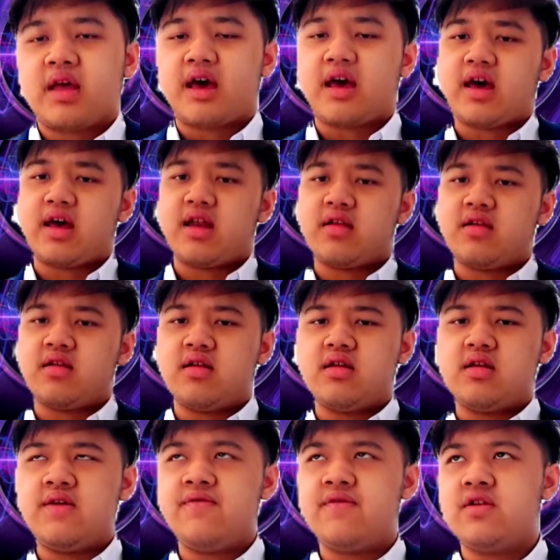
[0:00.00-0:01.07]
and
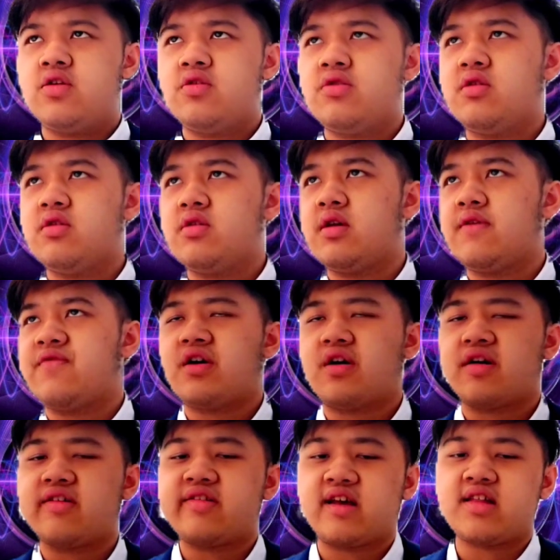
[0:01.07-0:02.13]
even though if there
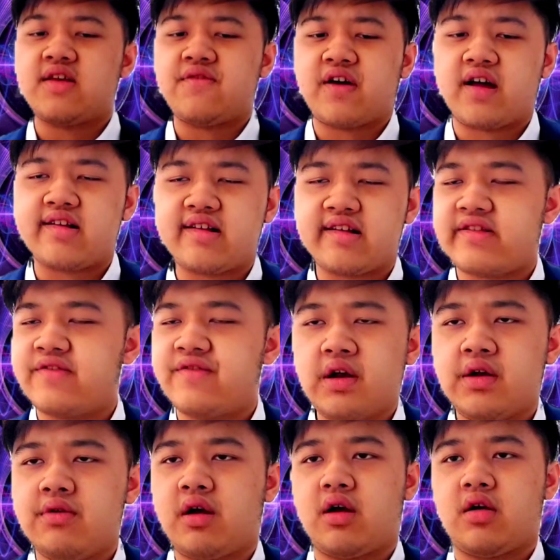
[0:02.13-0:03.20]
are side effects, it's
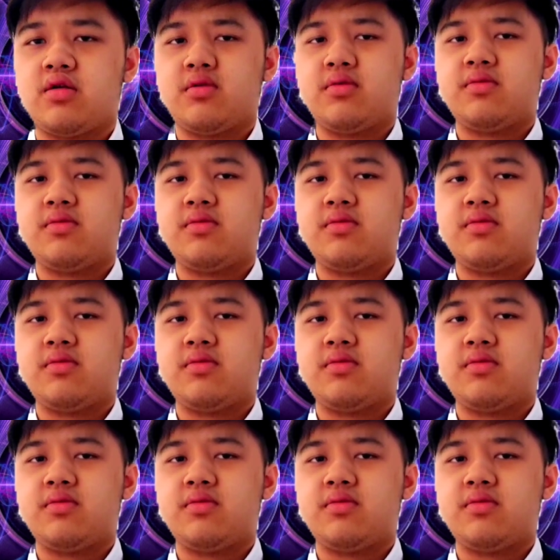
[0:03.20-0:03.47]
very rare.